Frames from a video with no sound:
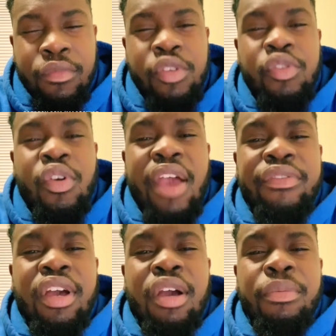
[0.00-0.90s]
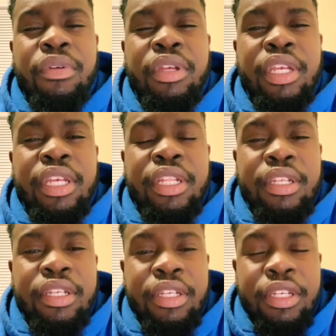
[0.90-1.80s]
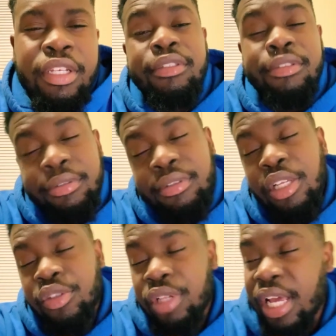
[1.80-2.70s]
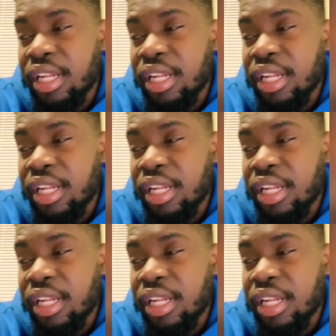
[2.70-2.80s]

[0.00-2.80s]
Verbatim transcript: You have the upper hand. That's all I gotta